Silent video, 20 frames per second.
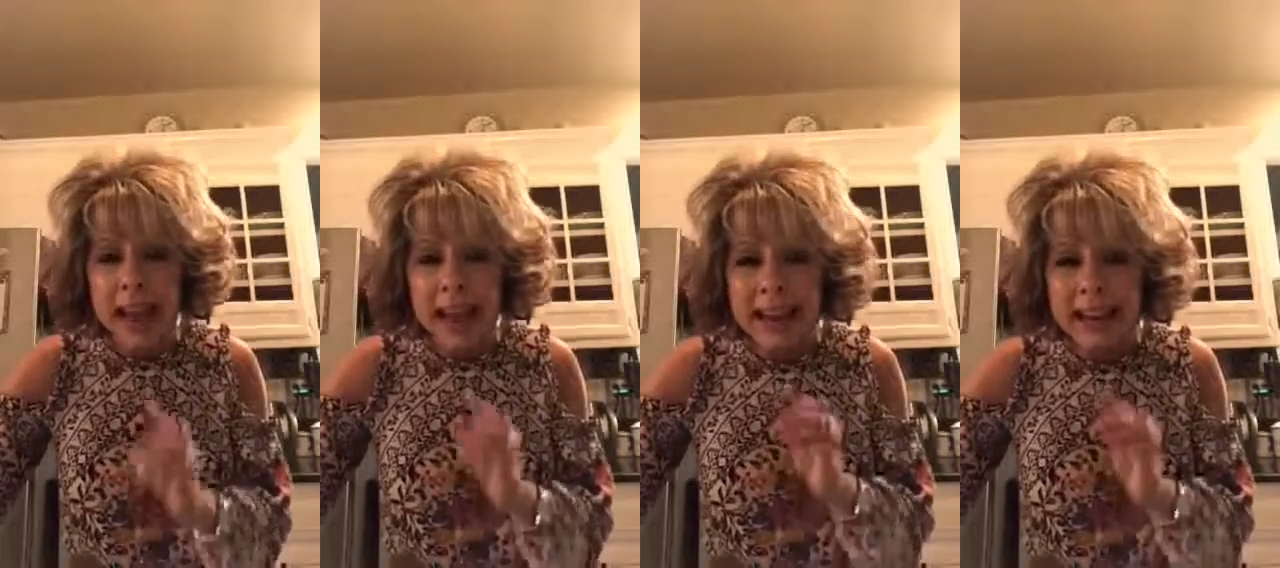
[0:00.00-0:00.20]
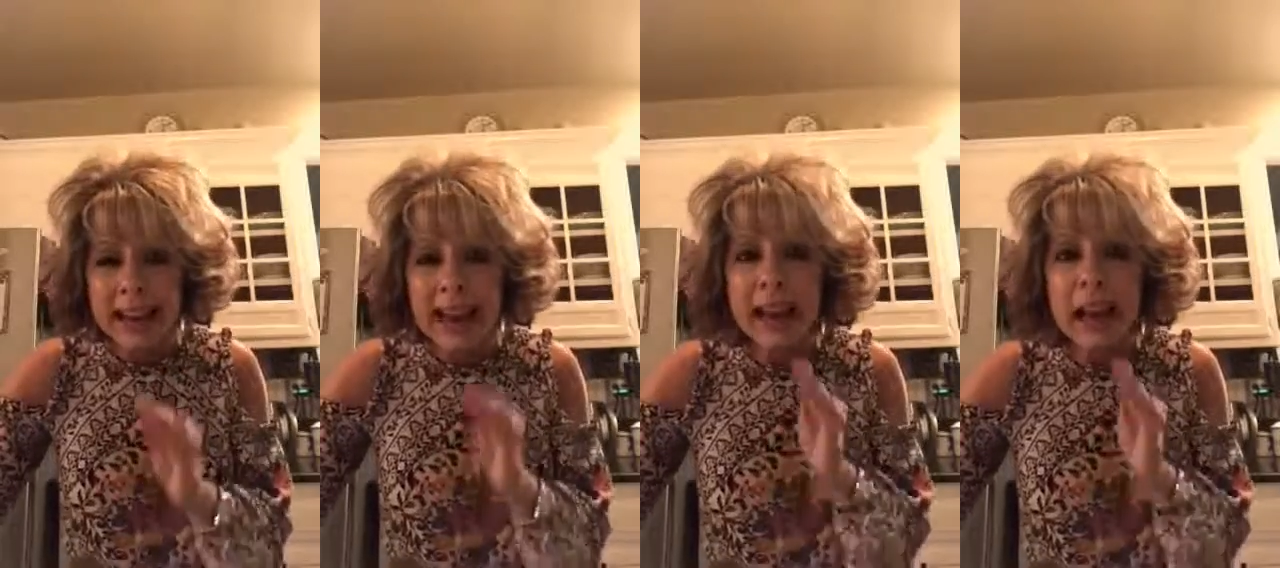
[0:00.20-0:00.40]

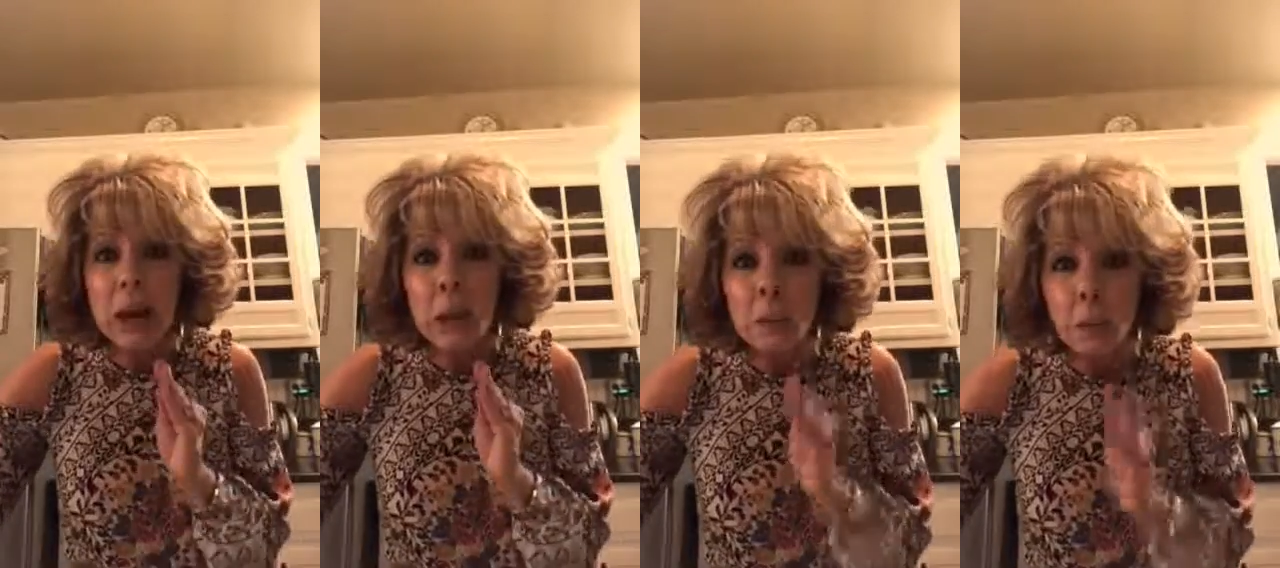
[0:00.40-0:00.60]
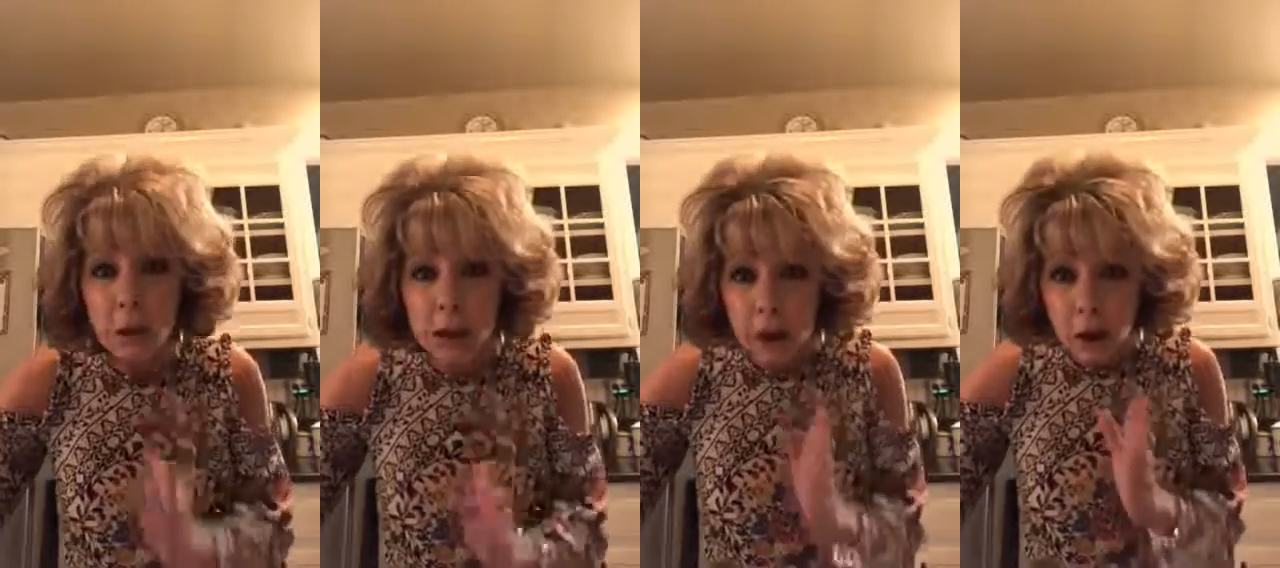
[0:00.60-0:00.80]
and he
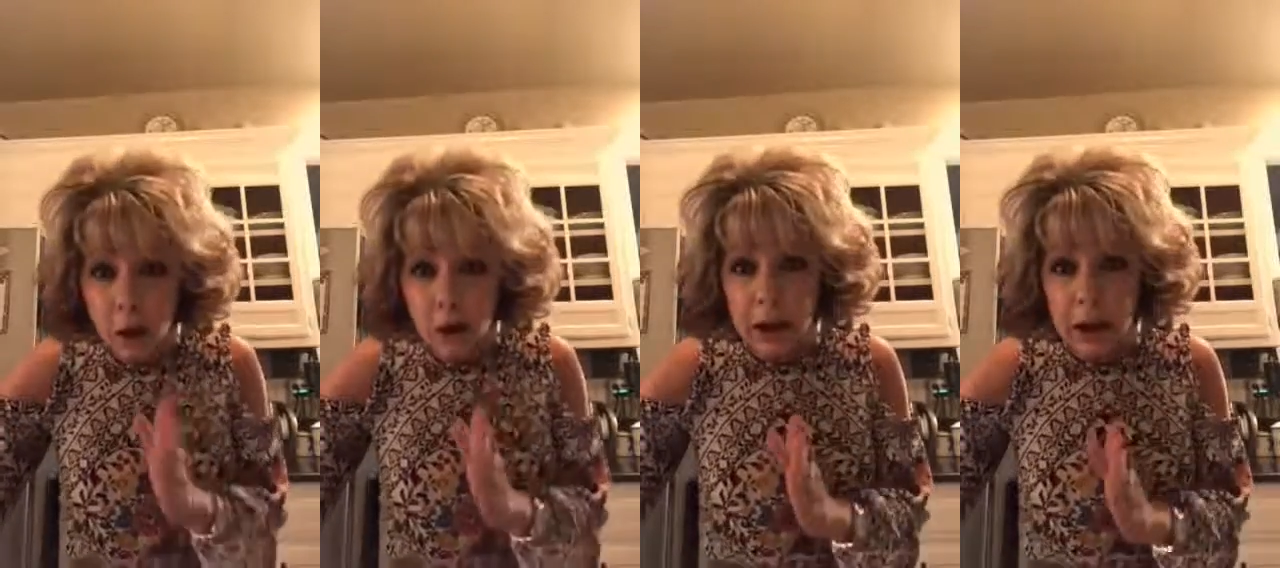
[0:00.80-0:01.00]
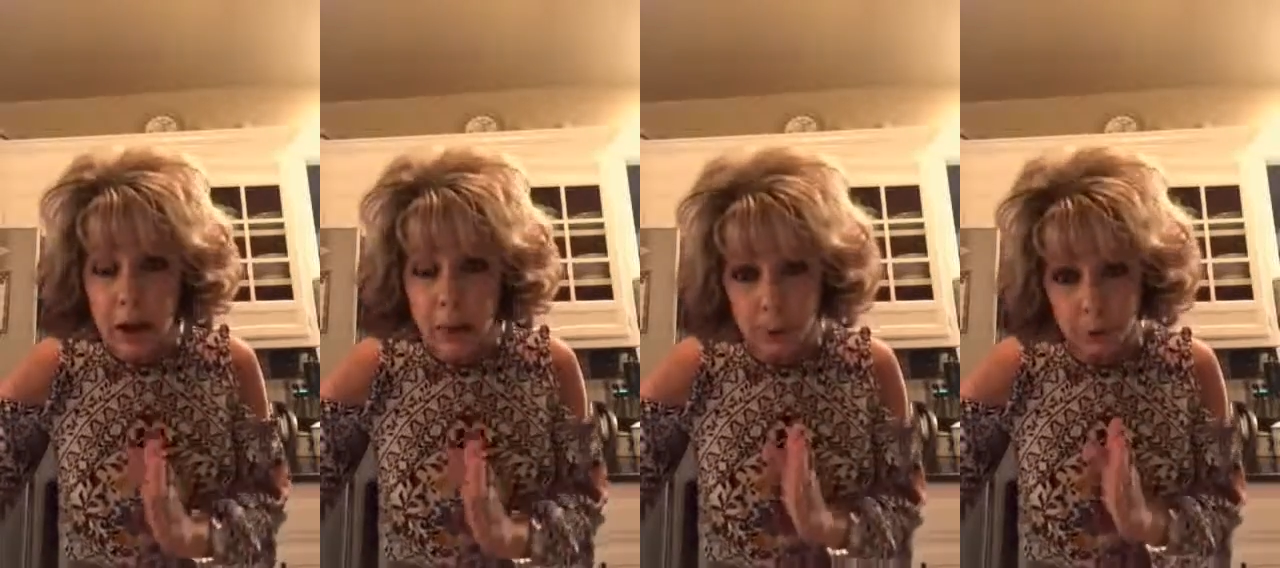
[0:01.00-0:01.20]

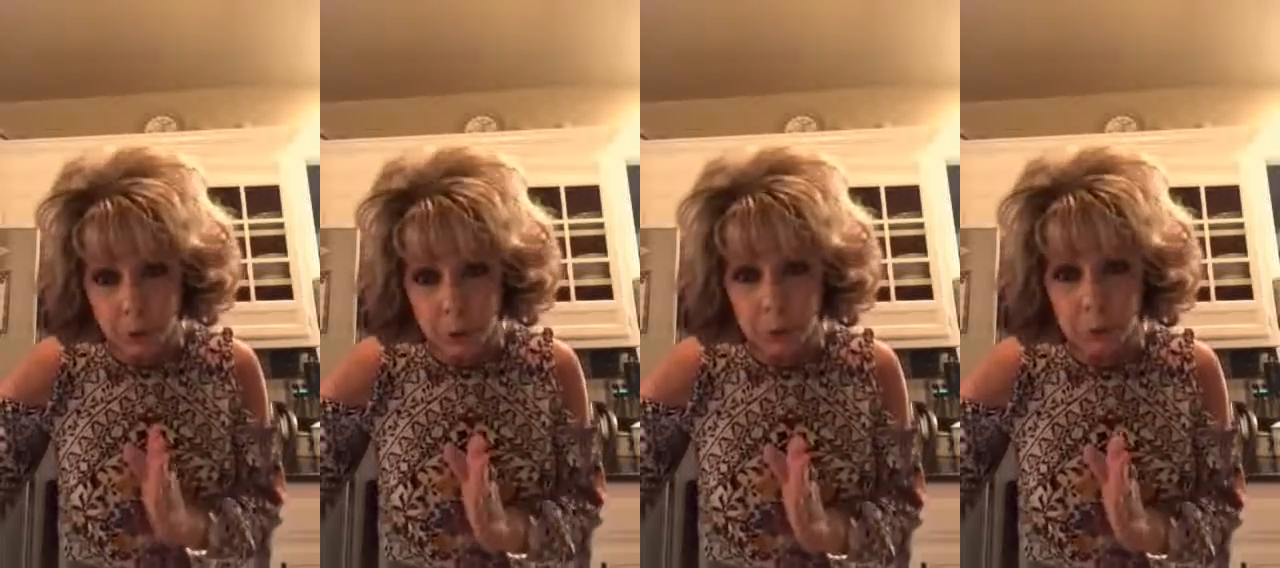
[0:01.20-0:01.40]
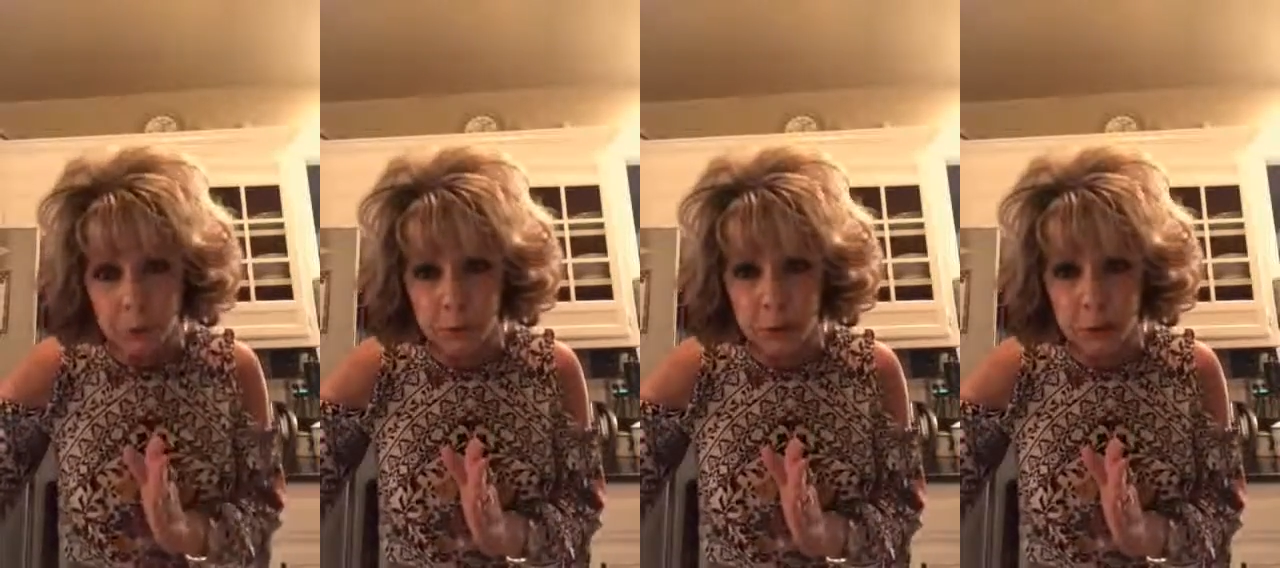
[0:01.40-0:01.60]
will come
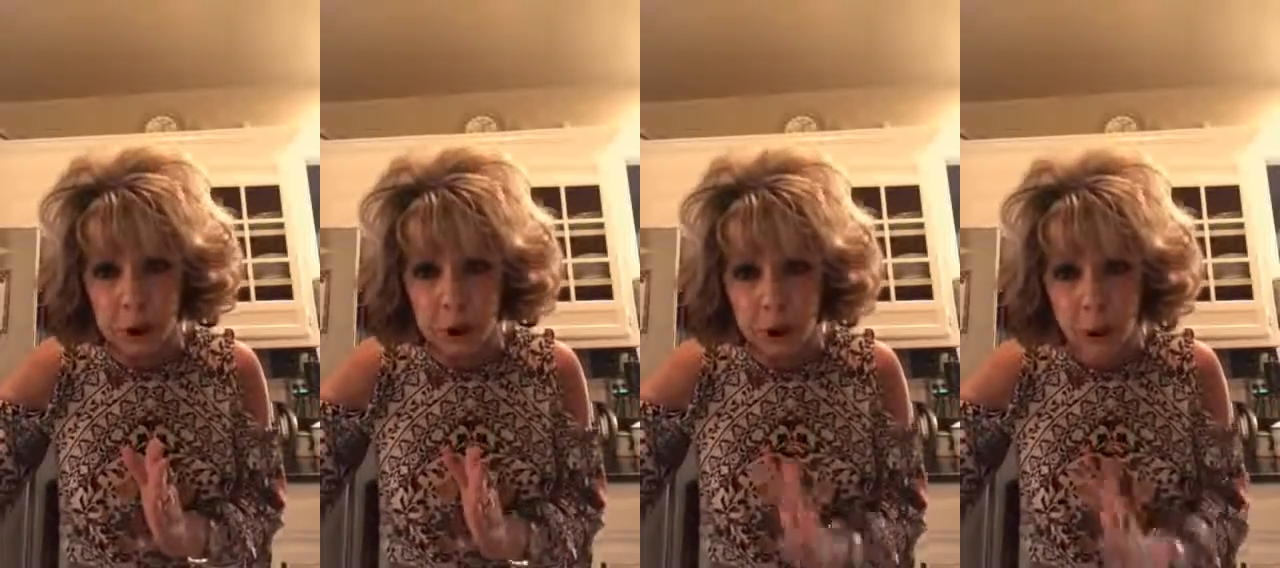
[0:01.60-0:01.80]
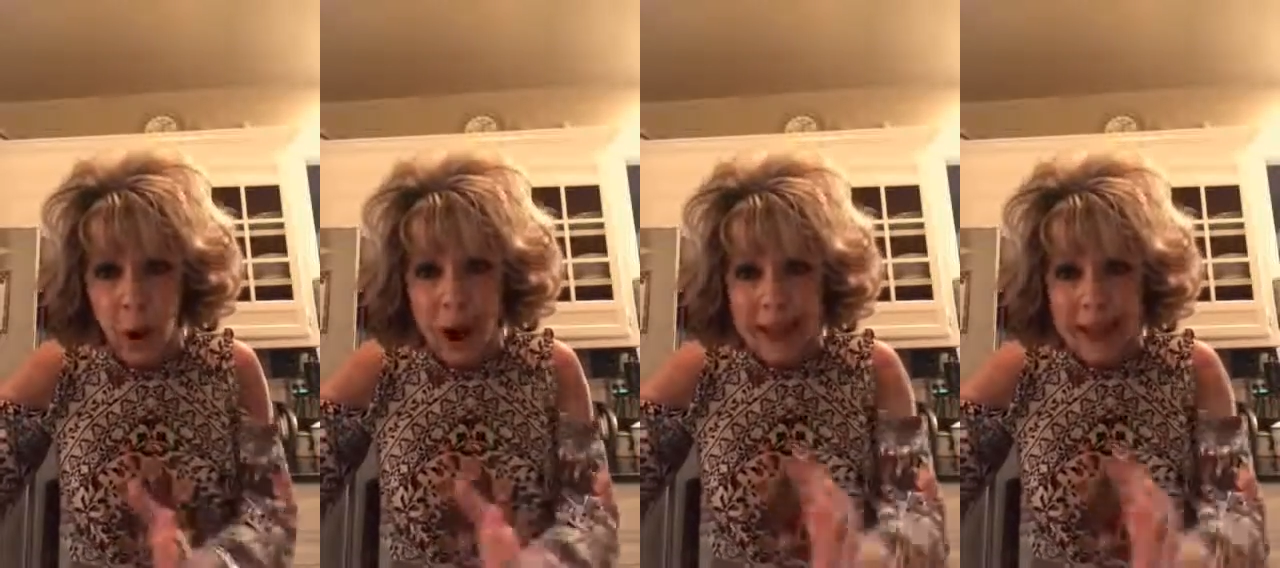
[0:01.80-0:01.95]
through for you.